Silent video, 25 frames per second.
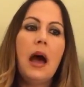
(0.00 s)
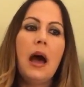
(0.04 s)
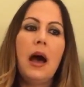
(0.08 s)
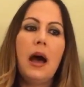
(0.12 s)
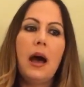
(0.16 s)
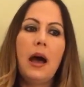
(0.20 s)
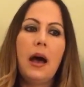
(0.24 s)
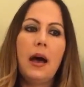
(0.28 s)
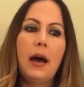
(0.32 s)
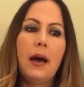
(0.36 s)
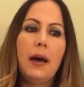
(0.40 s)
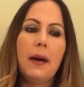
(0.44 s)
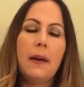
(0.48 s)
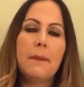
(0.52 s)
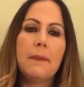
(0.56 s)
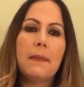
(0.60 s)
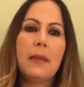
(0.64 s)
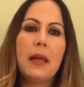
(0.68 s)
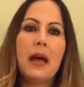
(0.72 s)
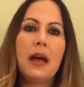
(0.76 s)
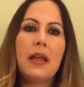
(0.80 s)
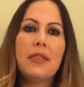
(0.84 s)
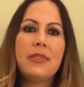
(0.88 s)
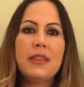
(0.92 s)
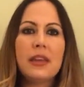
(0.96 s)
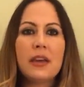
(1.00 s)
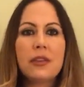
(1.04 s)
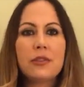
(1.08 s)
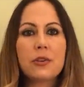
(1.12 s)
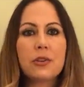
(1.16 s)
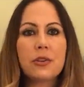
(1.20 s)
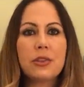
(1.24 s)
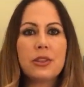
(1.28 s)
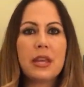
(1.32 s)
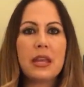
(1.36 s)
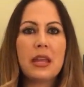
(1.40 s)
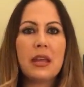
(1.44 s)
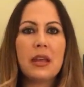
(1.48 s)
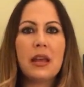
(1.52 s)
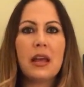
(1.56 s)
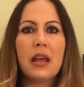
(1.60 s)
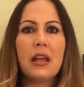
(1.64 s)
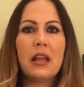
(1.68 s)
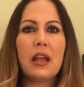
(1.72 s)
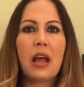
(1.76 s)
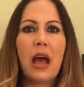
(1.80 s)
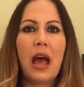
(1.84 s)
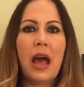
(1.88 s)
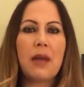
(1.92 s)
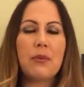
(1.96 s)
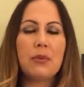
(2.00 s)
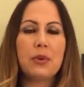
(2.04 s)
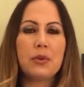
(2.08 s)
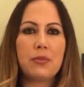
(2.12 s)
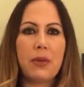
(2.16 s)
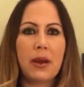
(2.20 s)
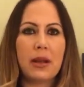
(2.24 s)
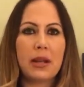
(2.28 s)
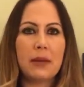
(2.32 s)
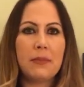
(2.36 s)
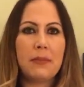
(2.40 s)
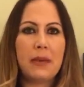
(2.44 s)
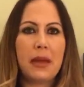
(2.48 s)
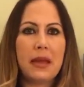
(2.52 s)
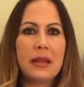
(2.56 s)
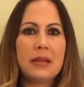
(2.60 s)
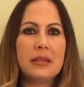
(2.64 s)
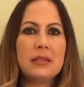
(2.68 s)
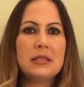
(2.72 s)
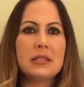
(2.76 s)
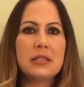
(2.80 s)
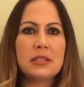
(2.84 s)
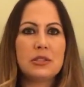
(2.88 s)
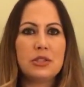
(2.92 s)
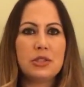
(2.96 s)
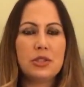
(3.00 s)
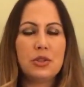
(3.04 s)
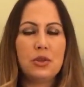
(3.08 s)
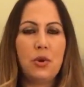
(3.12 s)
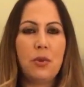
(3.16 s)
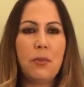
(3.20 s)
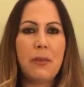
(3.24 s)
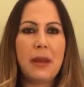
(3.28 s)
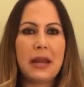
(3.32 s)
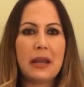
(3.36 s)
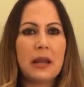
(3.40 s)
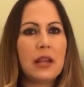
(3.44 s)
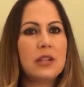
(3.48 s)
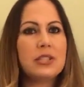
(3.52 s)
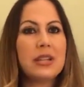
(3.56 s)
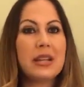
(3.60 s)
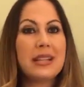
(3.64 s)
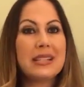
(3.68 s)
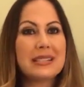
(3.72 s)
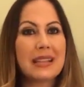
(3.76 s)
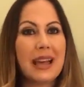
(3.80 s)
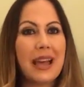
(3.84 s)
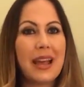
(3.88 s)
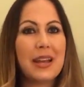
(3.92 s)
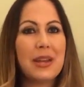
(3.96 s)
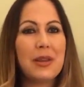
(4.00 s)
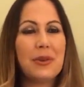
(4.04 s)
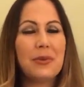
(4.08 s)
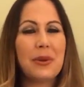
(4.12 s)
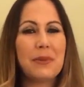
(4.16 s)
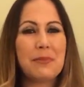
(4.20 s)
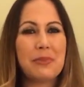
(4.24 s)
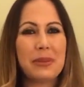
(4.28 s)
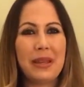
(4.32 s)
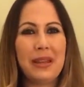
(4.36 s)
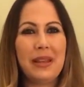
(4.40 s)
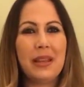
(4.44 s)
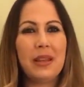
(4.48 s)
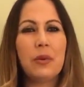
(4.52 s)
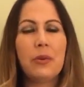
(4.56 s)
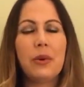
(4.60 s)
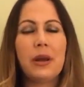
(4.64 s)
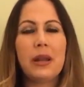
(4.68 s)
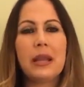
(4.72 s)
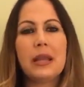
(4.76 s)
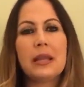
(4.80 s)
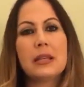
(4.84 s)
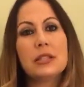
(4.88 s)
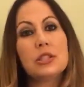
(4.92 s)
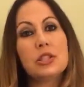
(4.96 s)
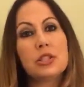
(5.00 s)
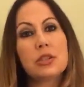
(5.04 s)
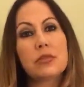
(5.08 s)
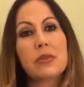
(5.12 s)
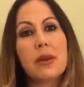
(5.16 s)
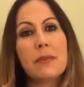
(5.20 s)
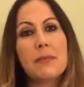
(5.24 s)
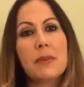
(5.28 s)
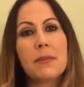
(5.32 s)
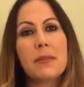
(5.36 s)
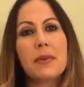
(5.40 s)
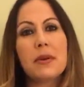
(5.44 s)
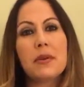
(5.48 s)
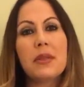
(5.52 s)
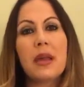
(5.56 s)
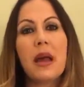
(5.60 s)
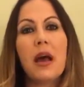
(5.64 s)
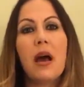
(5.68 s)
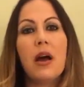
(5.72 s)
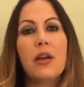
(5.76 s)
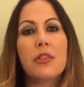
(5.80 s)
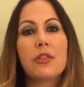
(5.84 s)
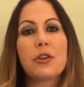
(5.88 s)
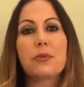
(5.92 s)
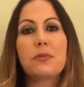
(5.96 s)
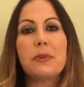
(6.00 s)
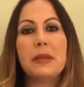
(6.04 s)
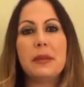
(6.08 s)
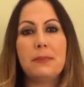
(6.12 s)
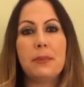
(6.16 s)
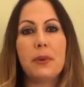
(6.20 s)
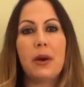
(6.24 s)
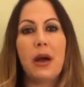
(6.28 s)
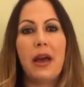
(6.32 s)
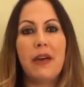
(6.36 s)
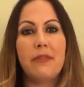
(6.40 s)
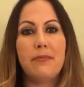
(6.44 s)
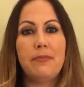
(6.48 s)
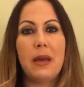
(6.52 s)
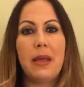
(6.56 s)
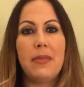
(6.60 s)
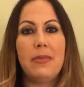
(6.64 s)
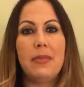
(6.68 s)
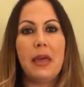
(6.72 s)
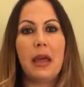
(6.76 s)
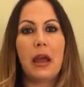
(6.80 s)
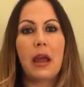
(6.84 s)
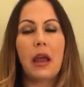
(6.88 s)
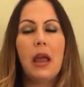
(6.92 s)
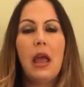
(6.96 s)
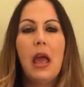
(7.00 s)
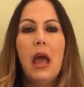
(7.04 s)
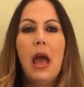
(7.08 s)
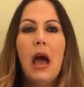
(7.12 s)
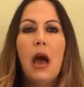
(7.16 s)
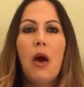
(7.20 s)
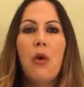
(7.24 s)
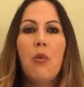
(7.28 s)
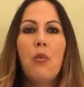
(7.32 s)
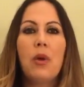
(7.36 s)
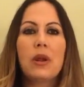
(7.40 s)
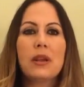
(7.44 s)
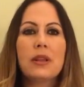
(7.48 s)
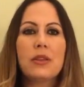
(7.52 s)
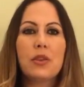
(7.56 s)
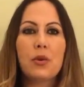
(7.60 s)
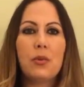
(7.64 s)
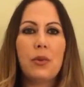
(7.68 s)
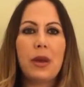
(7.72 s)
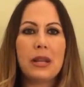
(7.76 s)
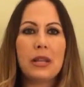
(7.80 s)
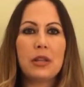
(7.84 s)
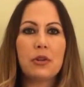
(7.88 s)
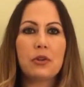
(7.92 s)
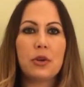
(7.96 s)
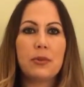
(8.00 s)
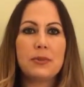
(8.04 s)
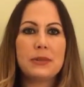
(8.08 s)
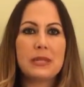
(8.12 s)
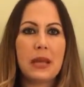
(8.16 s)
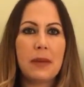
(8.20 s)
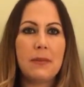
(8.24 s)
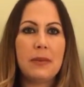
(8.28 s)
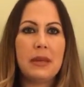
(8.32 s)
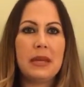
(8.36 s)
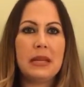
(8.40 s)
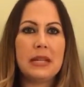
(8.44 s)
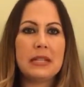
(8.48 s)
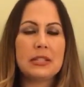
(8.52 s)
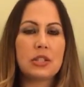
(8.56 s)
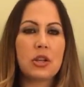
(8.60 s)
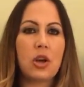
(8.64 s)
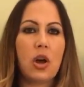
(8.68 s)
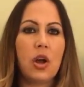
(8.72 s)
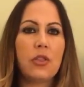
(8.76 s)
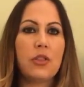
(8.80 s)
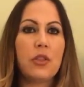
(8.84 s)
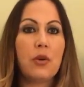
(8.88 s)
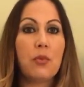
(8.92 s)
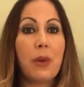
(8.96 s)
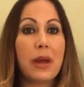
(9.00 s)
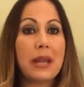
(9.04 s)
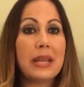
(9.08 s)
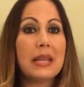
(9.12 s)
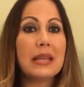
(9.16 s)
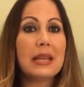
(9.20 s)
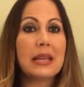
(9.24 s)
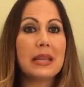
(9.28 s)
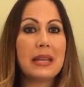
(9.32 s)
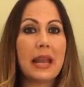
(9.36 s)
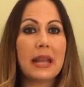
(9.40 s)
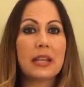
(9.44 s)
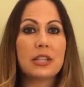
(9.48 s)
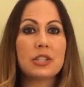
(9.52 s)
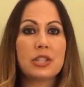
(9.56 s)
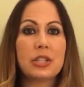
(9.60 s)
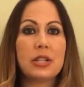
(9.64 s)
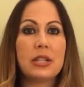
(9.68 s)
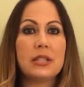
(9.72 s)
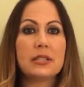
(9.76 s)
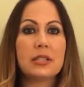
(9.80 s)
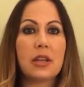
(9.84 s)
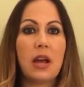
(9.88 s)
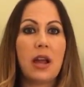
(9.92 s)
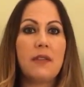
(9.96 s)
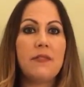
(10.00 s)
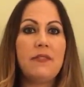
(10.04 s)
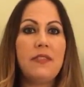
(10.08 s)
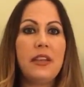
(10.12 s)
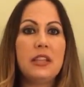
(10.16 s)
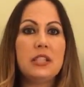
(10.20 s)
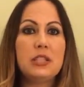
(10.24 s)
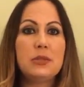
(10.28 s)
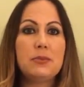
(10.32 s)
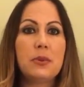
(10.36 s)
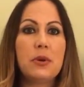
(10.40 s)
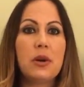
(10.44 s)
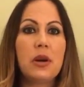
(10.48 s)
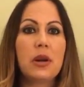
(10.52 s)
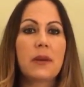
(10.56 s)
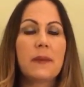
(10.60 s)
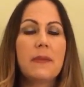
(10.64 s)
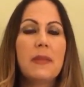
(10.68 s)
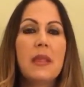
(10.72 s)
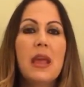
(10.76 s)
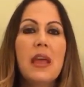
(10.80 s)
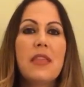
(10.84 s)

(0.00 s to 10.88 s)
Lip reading: The other thing I would recommend to manage anxiety when planning a wedding is to remember that other people have been there. One of the wedding groups I'm in, it's called The Wedding Connection. It's on Facebook.